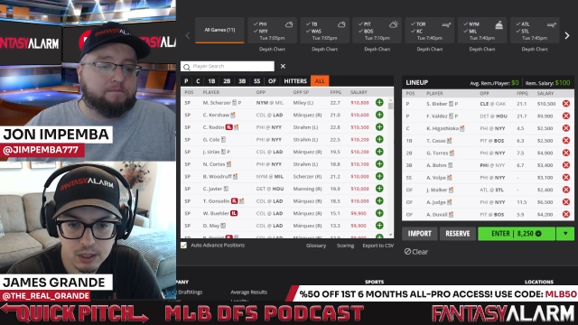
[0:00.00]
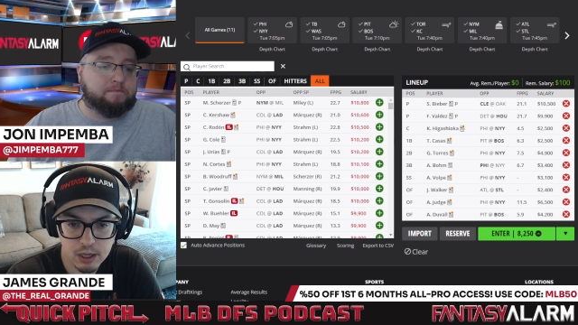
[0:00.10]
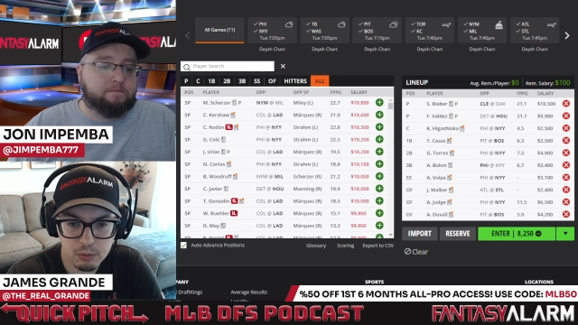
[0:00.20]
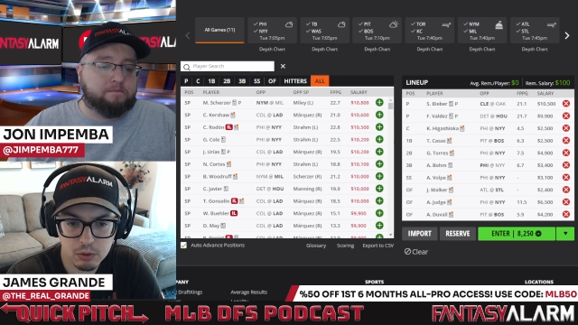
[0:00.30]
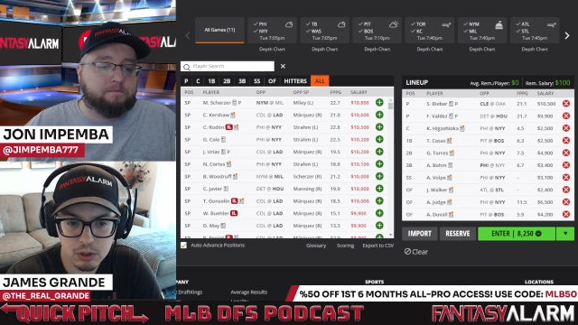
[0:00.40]

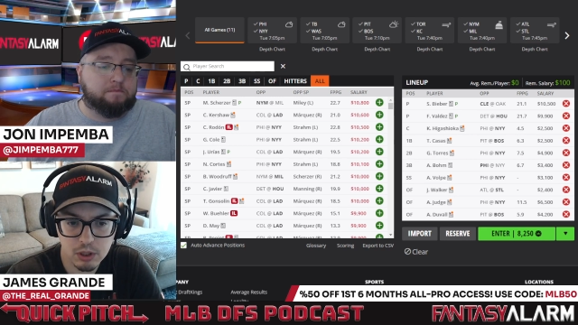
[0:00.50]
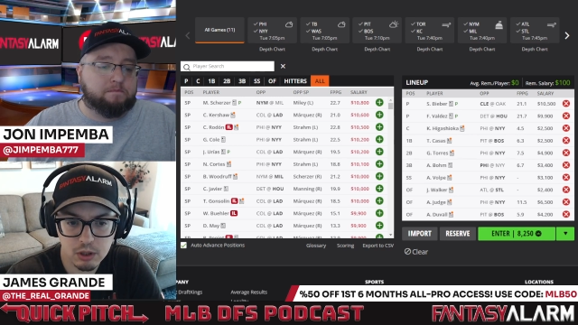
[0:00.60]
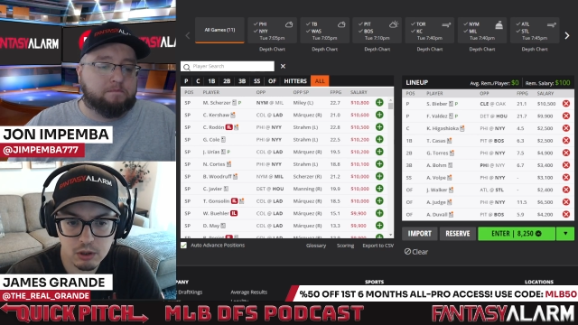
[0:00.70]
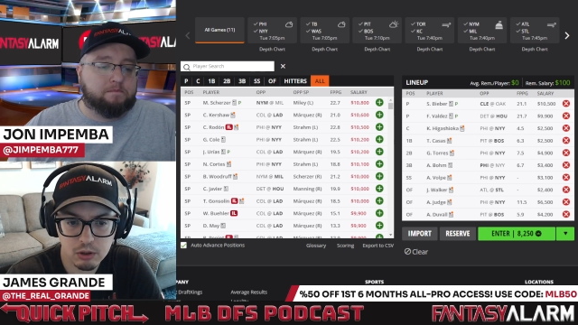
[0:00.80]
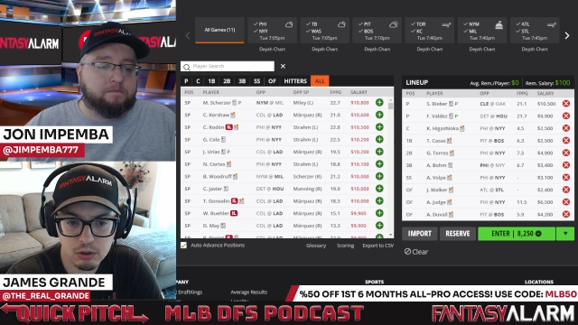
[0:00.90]
Speaker 1: I'm going
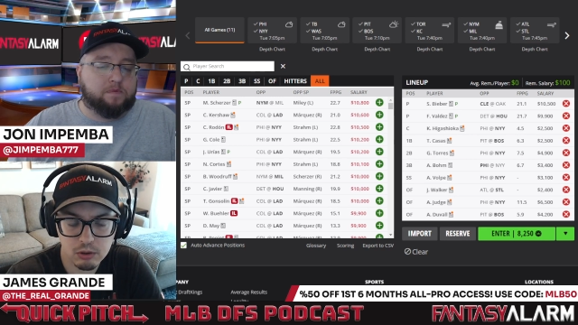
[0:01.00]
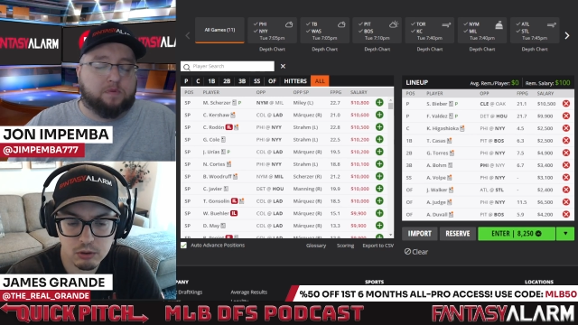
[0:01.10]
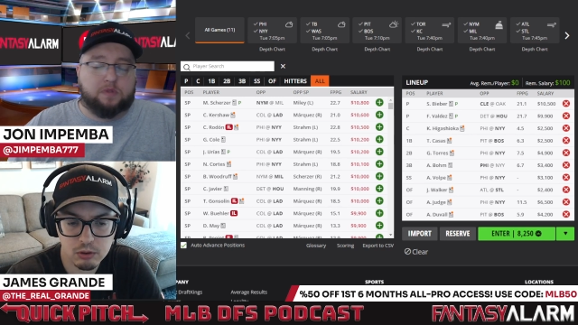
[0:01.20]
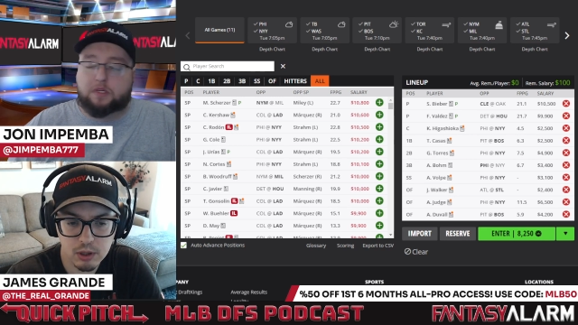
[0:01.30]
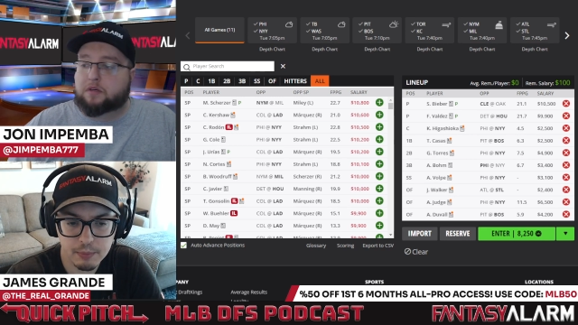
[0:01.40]

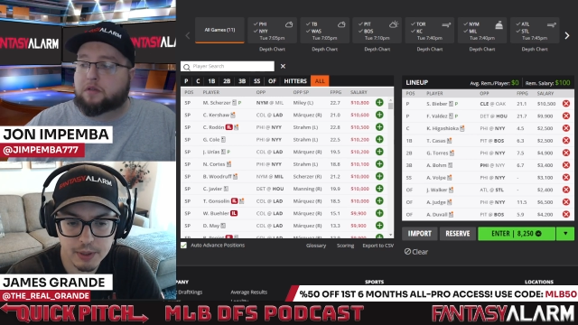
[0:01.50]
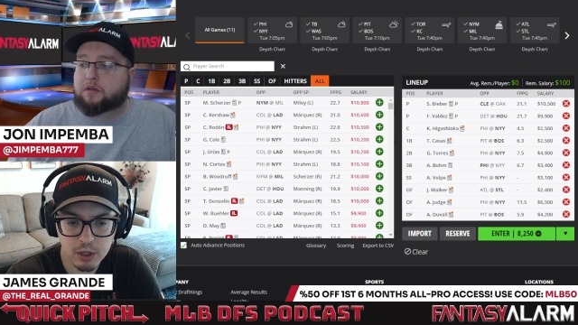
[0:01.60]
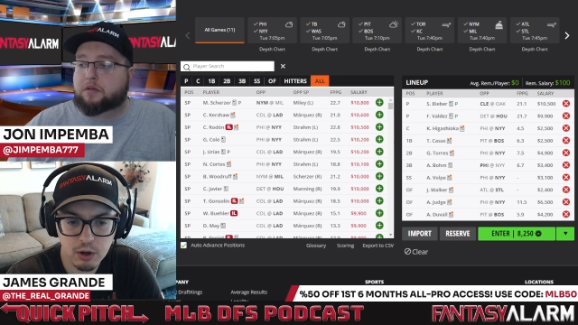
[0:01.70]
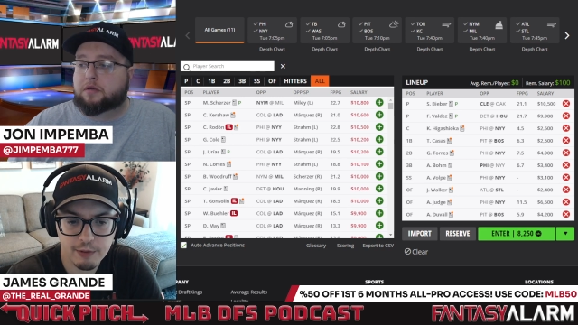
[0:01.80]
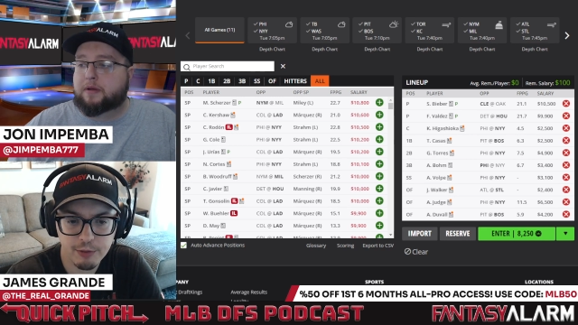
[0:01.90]
to
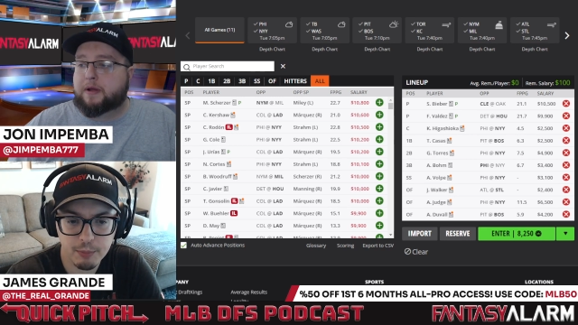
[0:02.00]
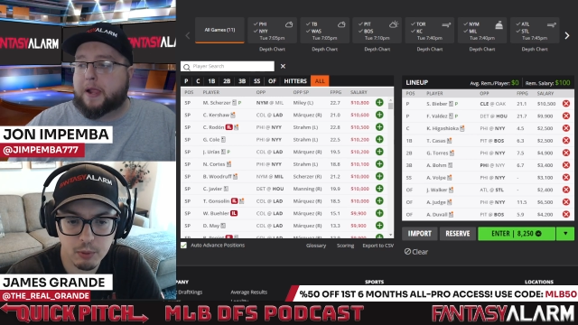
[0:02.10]
go off the